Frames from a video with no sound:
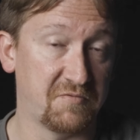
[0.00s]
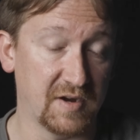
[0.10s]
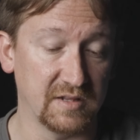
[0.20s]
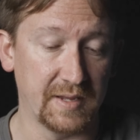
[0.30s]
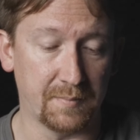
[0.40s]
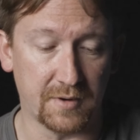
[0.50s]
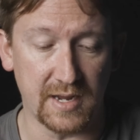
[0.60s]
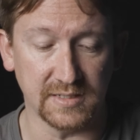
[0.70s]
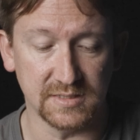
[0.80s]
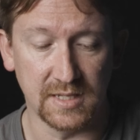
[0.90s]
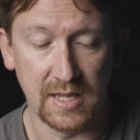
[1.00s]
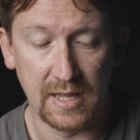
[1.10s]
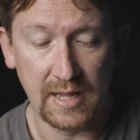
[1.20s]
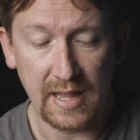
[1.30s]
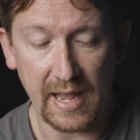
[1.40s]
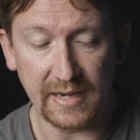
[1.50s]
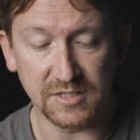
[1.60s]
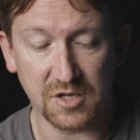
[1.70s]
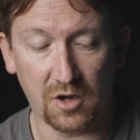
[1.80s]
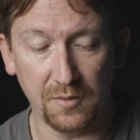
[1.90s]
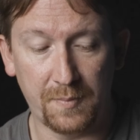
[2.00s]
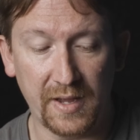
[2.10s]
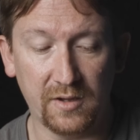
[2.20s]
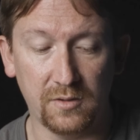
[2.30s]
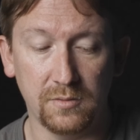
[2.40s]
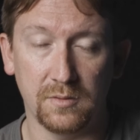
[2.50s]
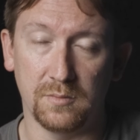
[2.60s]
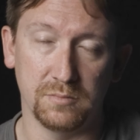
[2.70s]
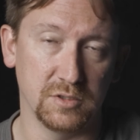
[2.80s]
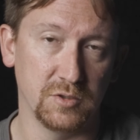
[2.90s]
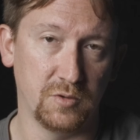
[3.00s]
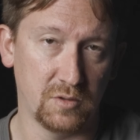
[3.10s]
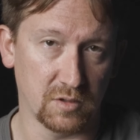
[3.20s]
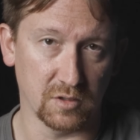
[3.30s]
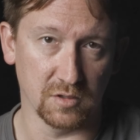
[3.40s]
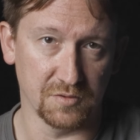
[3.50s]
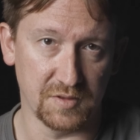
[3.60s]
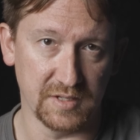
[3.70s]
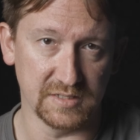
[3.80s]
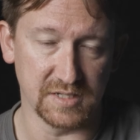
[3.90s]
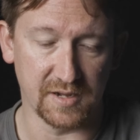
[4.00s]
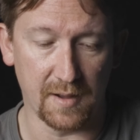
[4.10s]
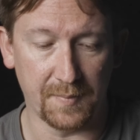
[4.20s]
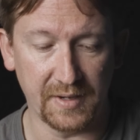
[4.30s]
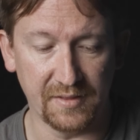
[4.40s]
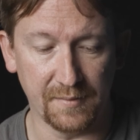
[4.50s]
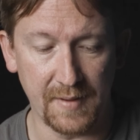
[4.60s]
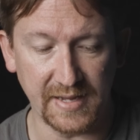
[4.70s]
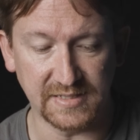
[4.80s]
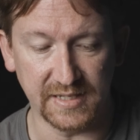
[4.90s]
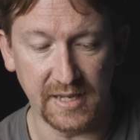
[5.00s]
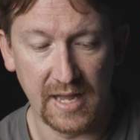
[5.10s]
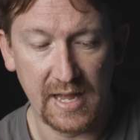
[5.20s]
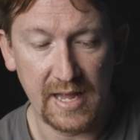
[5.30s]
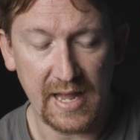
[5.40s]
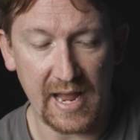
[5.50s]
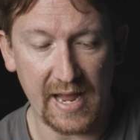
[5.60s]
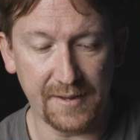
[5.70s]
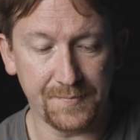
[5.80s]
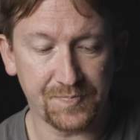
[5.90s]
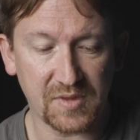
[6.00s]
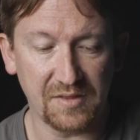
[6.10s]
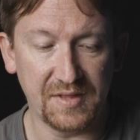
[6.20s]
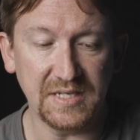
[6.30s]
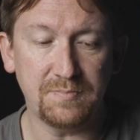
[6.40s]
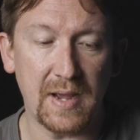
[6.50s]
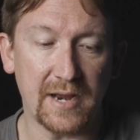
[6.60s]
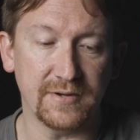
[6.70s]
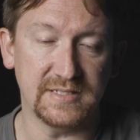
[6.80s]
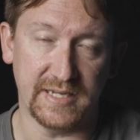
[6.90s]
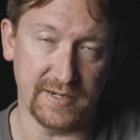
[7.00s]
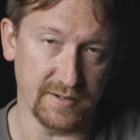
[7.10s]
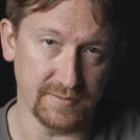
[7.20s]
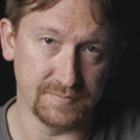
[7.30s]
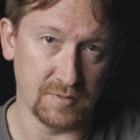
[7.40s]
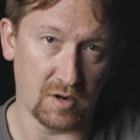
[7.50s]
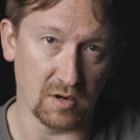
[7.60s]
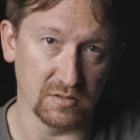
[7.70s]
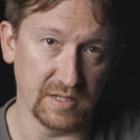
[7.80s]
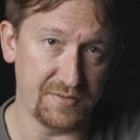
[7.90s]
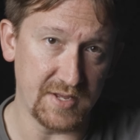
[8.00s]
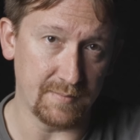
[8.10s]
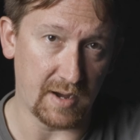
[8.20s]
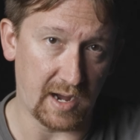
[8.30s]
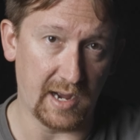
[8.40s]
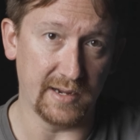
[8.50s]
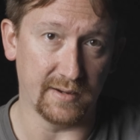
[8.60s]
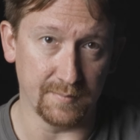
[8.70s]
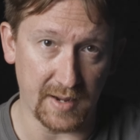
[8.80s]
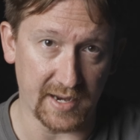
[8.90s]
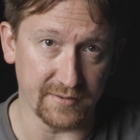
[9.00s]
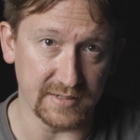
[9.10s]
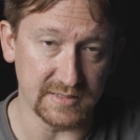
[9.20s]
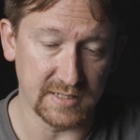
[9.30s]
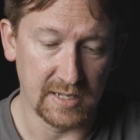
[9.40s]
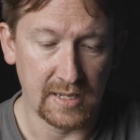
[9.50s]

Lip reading: fairly impressed. And it's called Pale Blue Earth is the company that makes it. And these batteries here are lithium ion batteries.